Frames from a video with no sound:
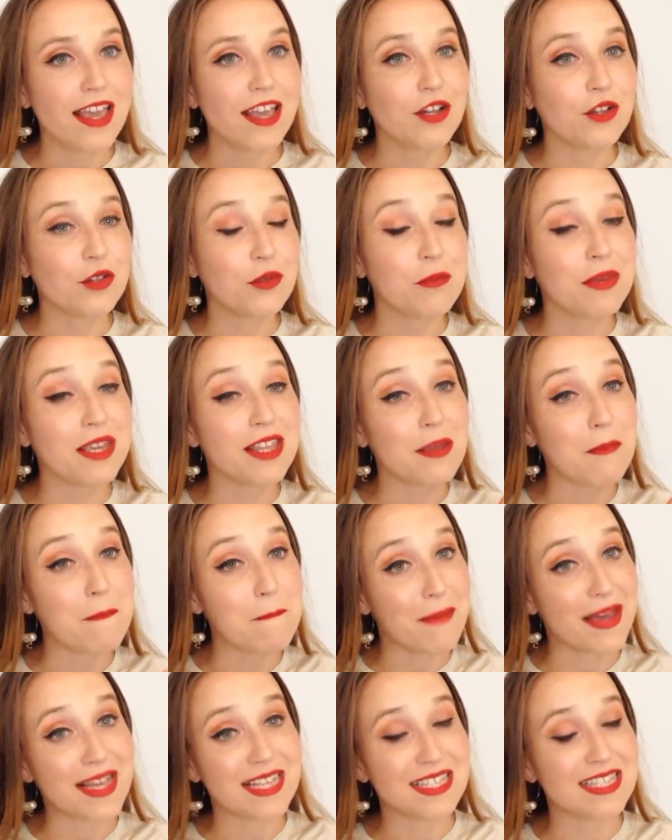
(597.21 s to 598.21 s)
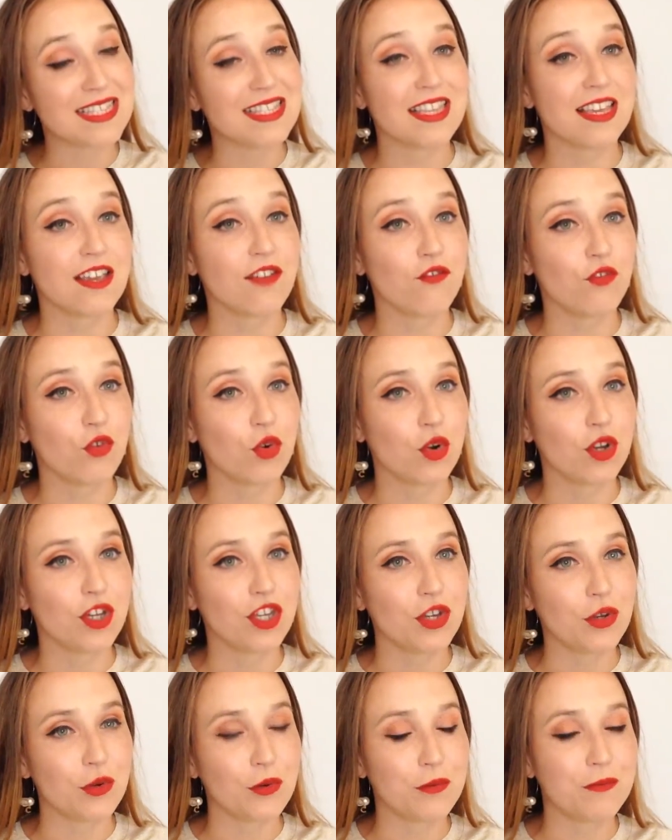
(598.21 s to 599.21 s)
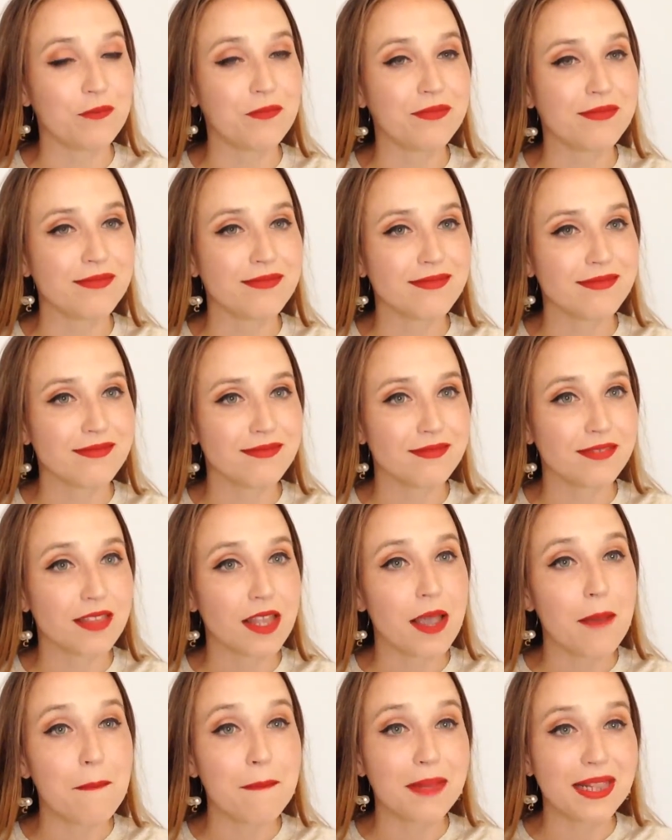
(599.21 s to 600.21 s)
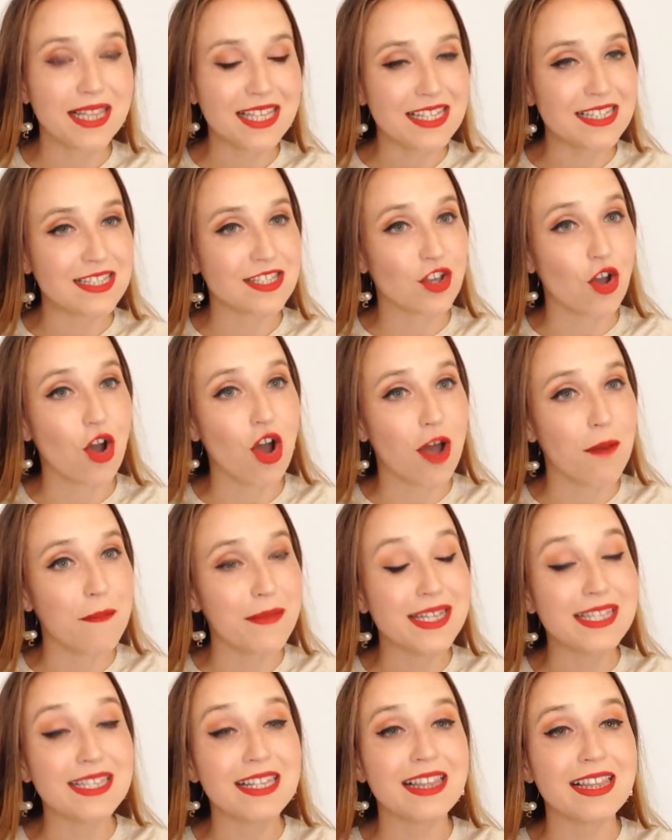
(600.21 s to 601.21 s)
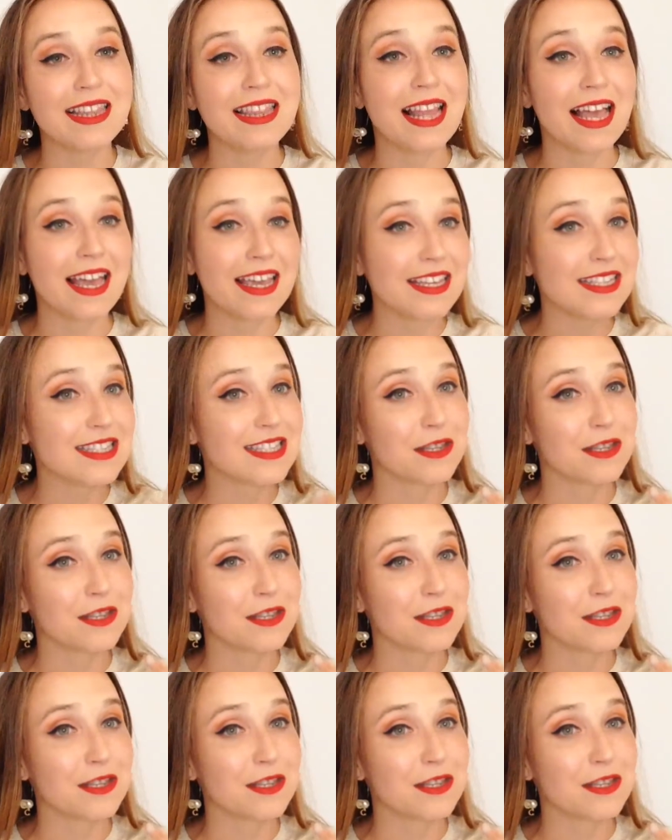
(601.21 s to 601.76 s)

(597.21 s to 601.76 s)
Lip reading: It will be the best thing for you. please comment, like,